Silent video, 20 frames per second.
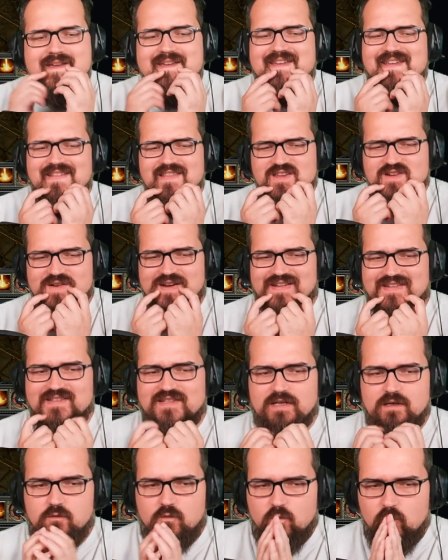
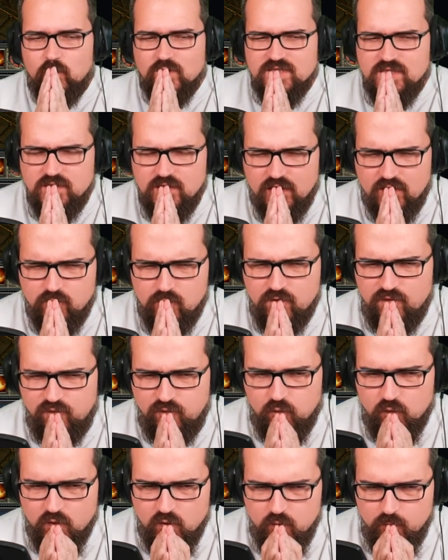Interesting. Was it Dawn of War
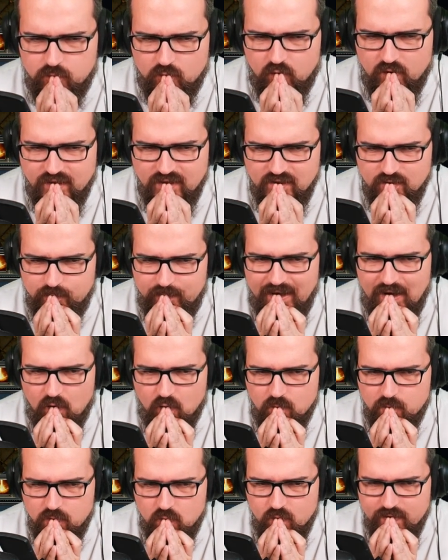4 who brought in the
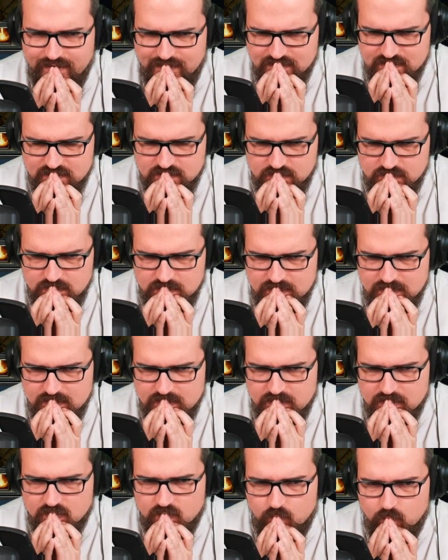power points?
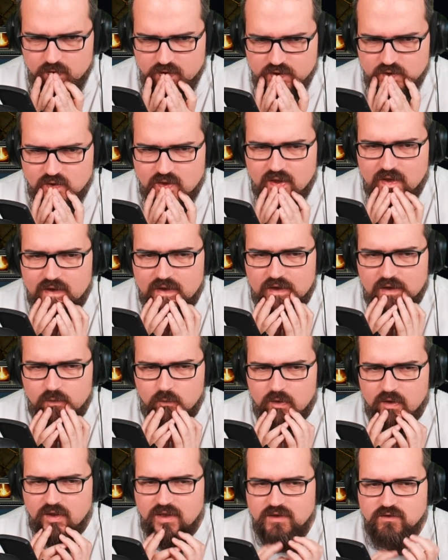Where you
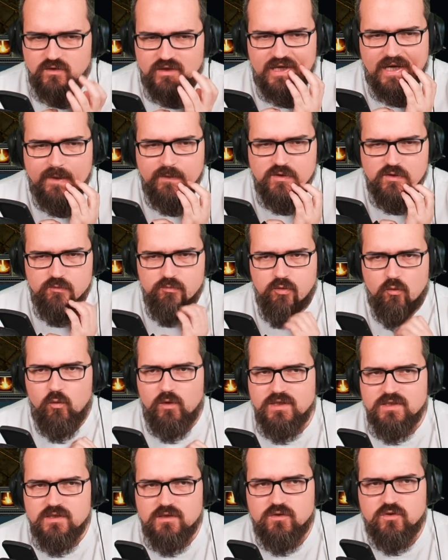need to capture
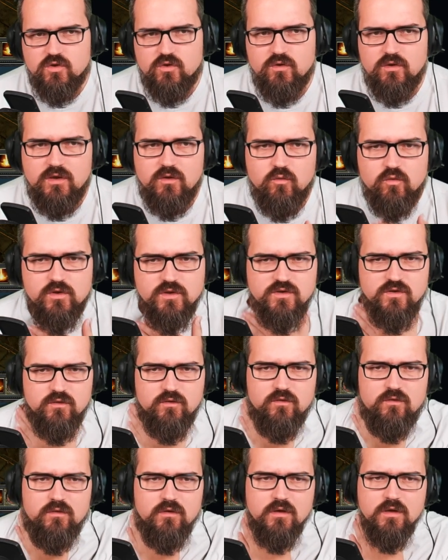points in order
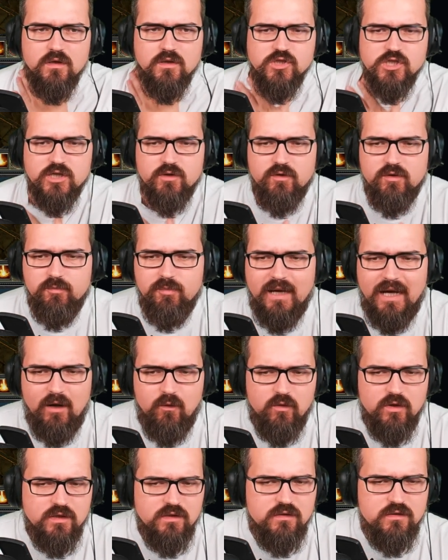to generate
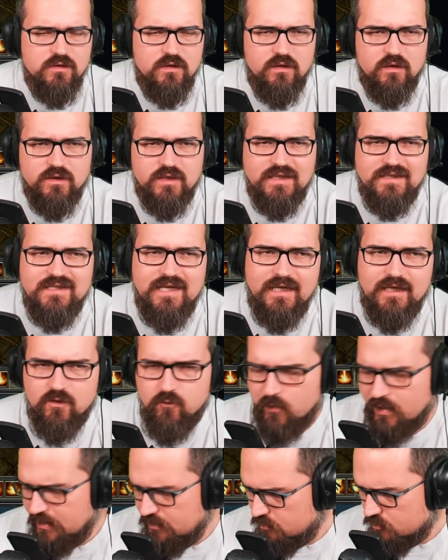power? Are they taking
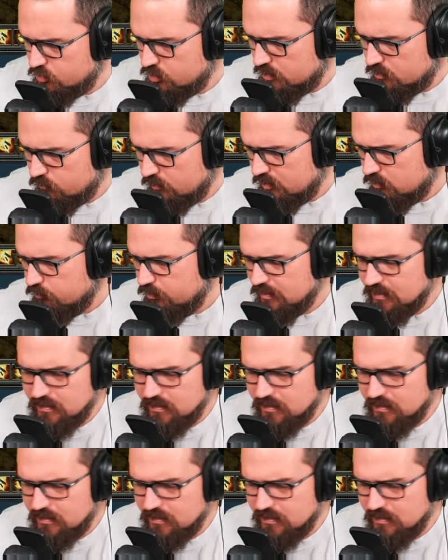away the generator